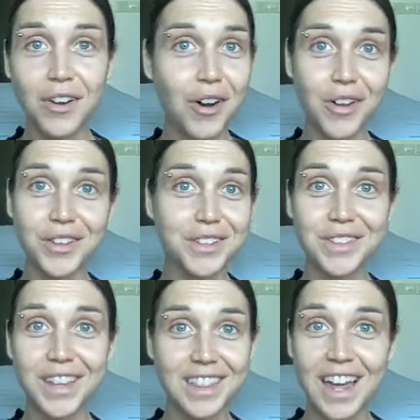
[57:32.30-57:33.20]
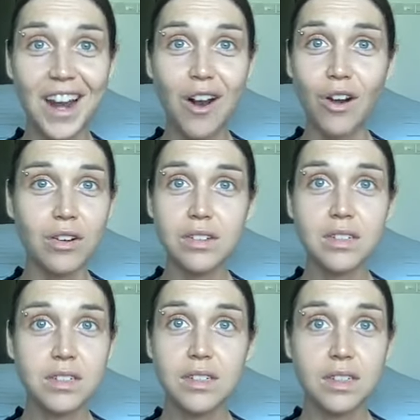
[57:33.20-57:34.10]
all but that aren't
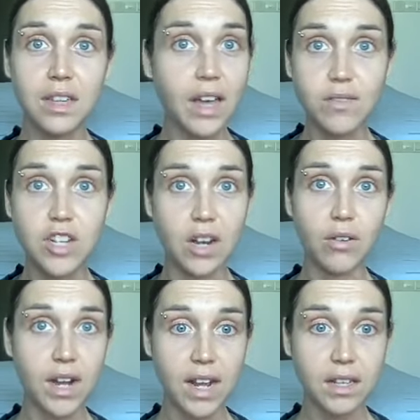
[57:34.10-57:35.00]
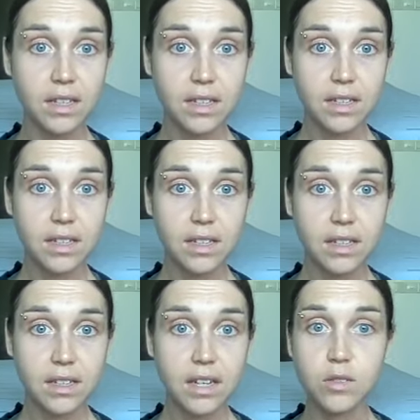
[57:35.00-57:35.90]
life generating
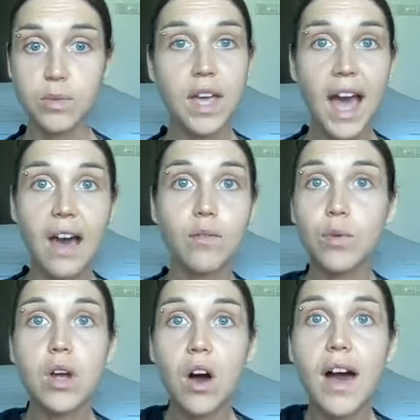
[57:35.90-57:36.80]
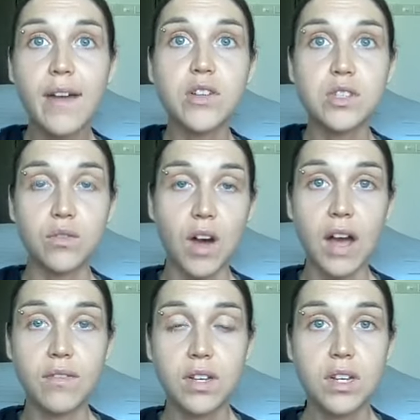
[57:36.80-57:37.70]
because we have we all have to survive.
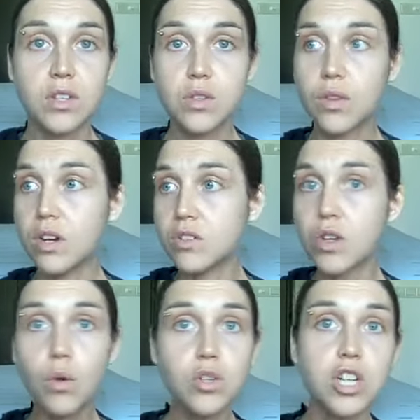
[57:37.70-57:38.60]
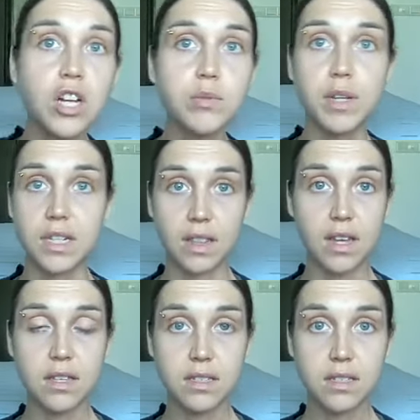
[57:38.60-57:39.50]
So there's no judgment in
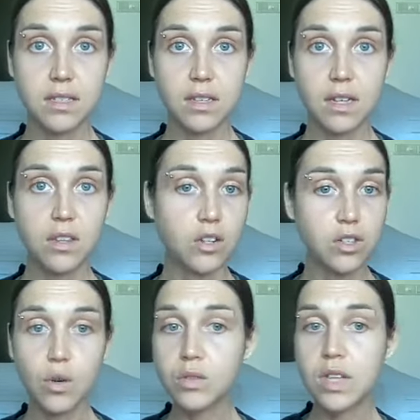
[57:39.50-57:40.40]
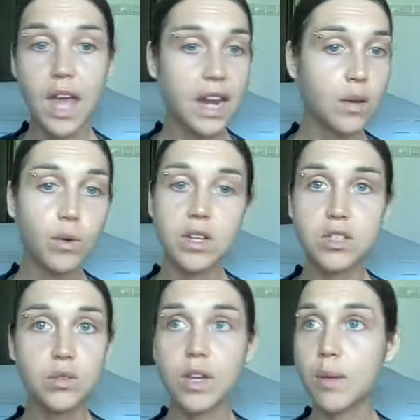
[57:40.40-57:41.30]
this. There's no anyone is
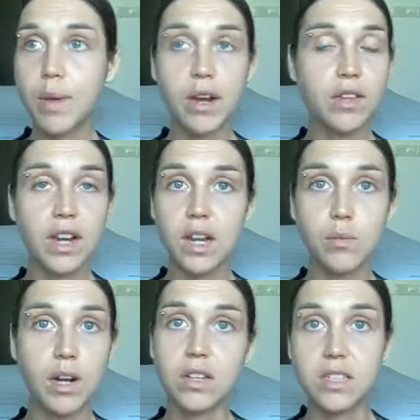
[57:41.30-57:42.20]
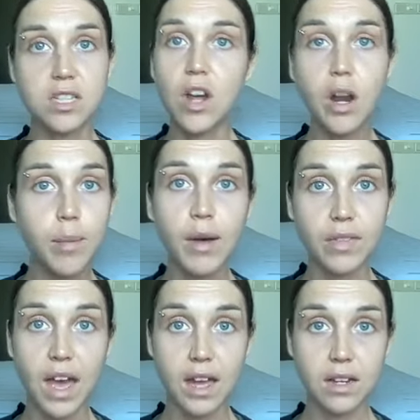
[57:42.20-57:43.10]
doing it better than anyone else. It's not about that.